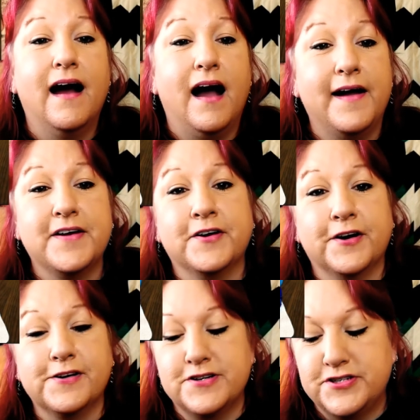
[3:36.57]
I
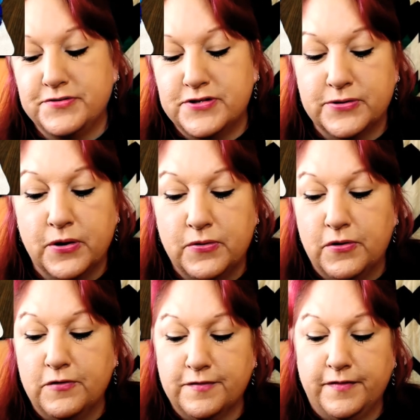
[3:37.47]
encourage you to go
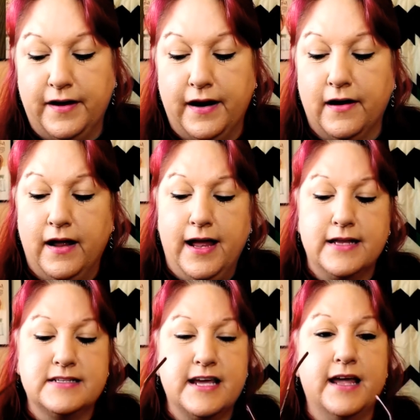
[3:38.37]
over there,
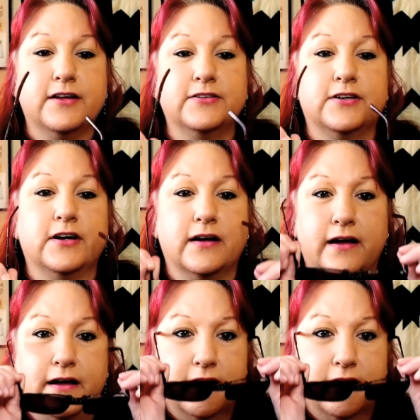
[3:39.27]
take a look,